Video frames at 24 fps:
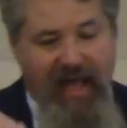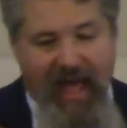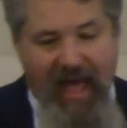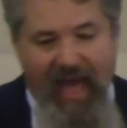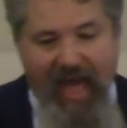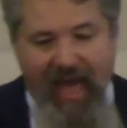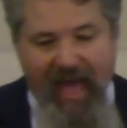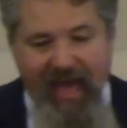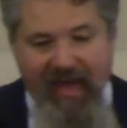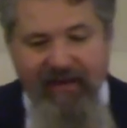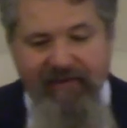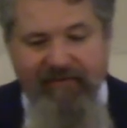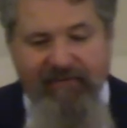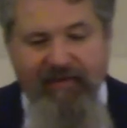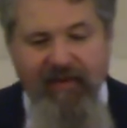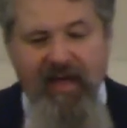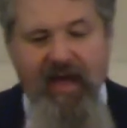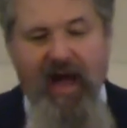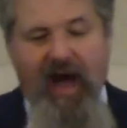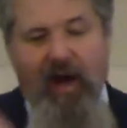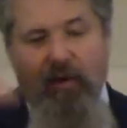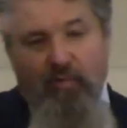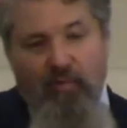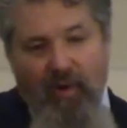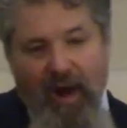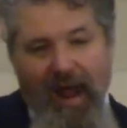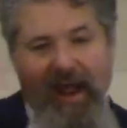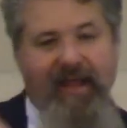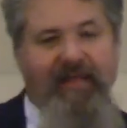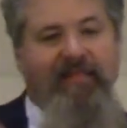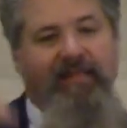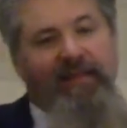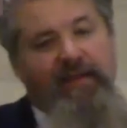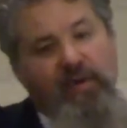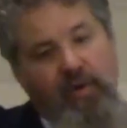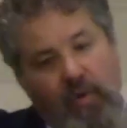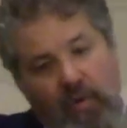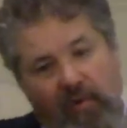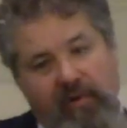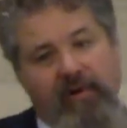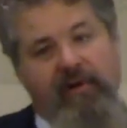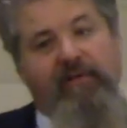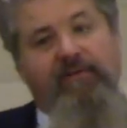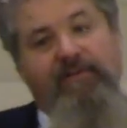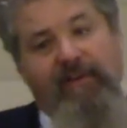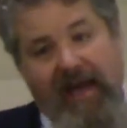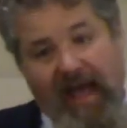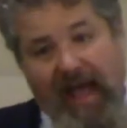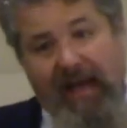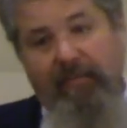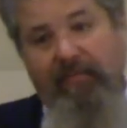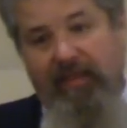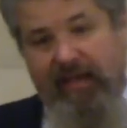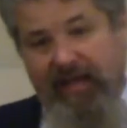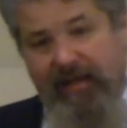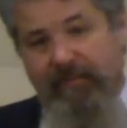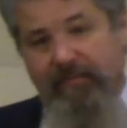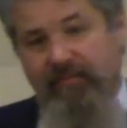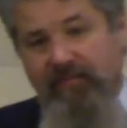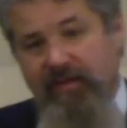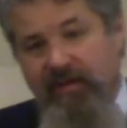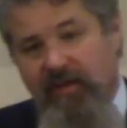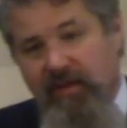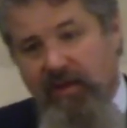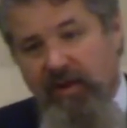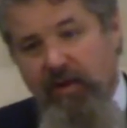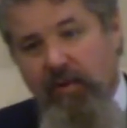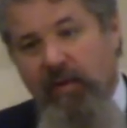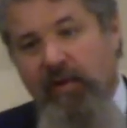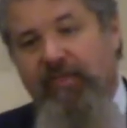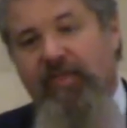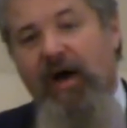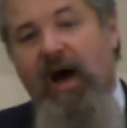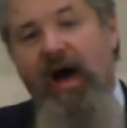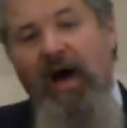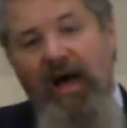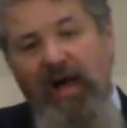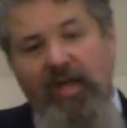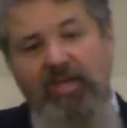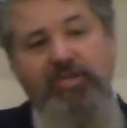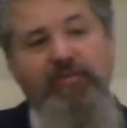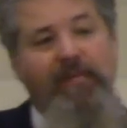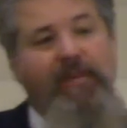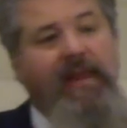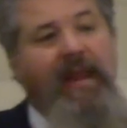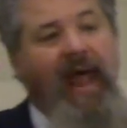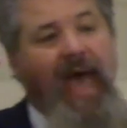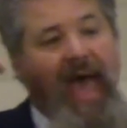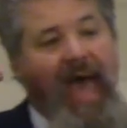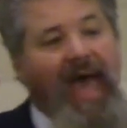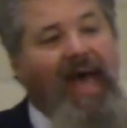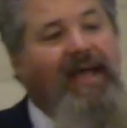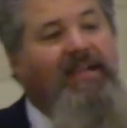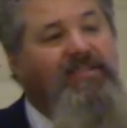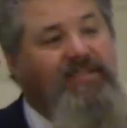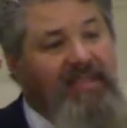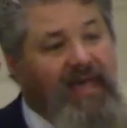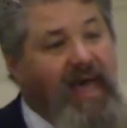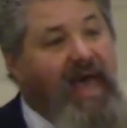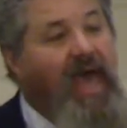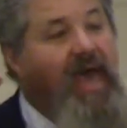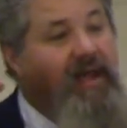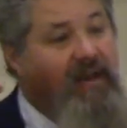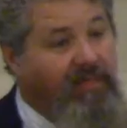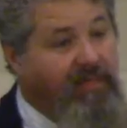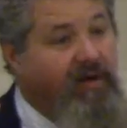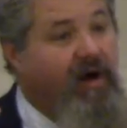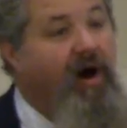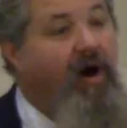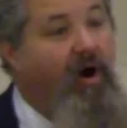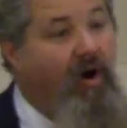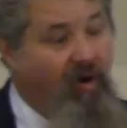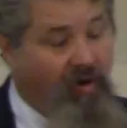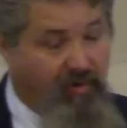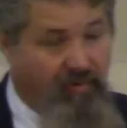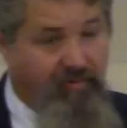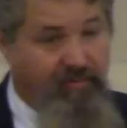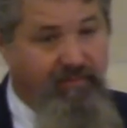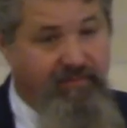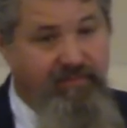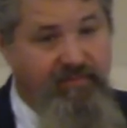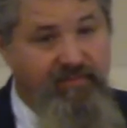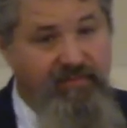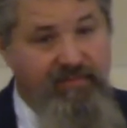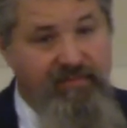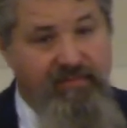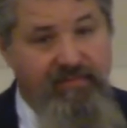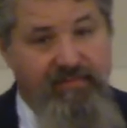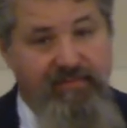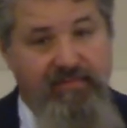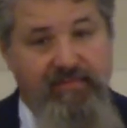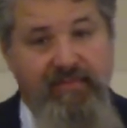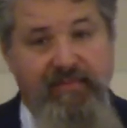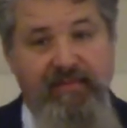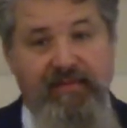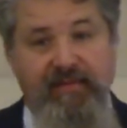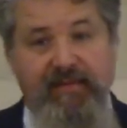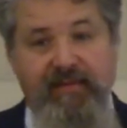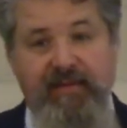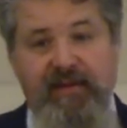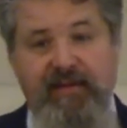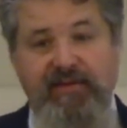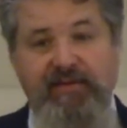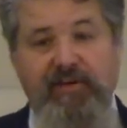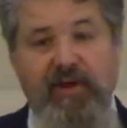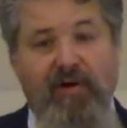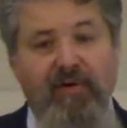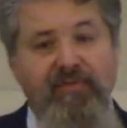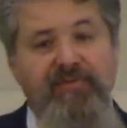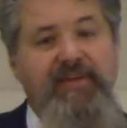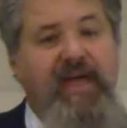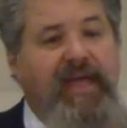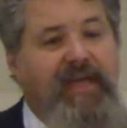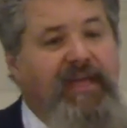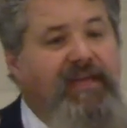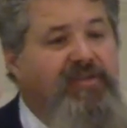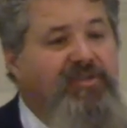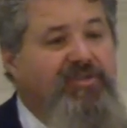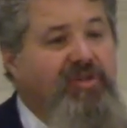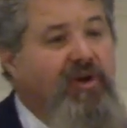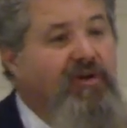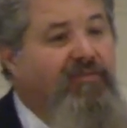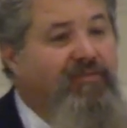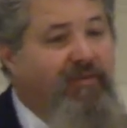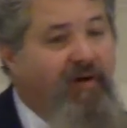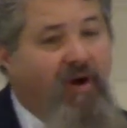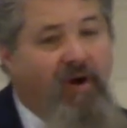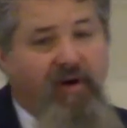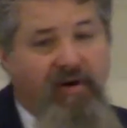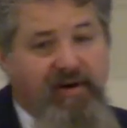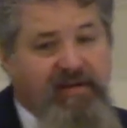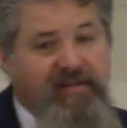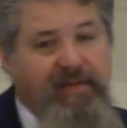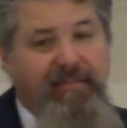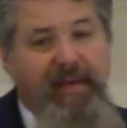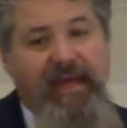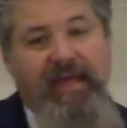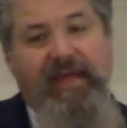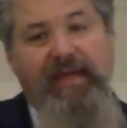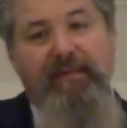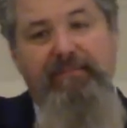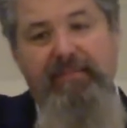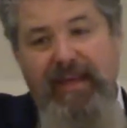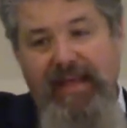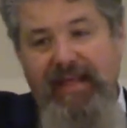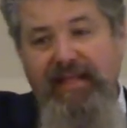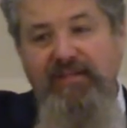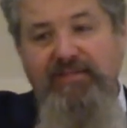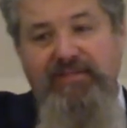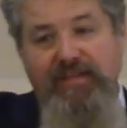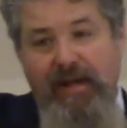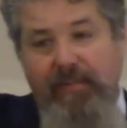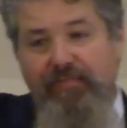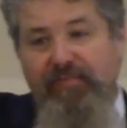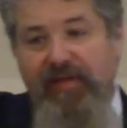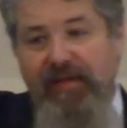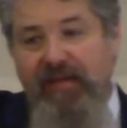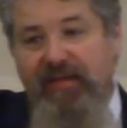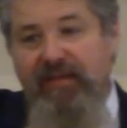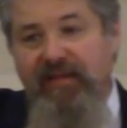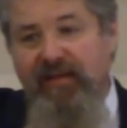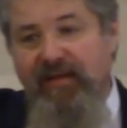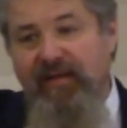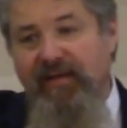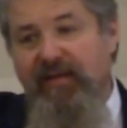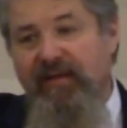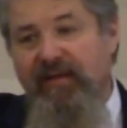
to have a rightly ordered family, with the husband as the head of the home. Don't take it so far to make it mean something